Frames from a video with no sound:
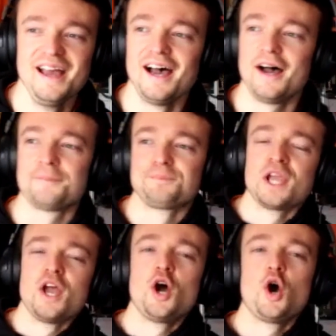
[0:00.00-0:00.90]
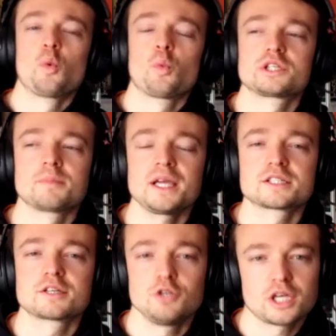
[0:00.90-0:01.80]
um, which
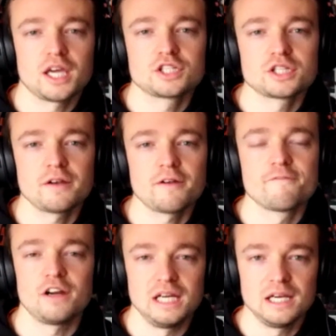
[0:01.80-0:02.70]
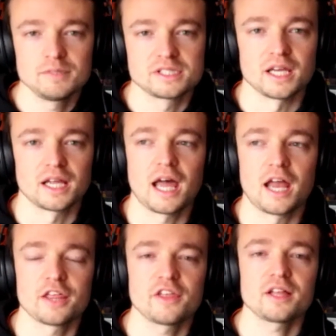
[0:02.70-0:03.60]
makes communication very limiting. And
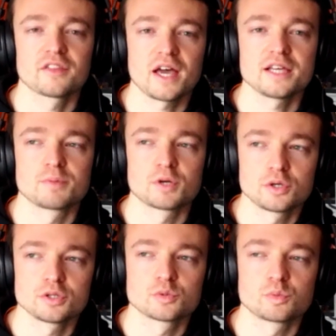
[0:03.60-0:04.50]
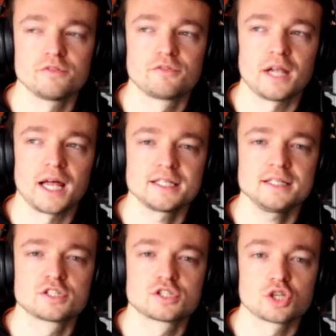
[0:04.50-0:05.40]
I think that is because we've
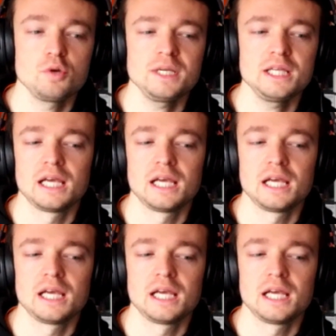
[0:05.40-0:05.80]
added so many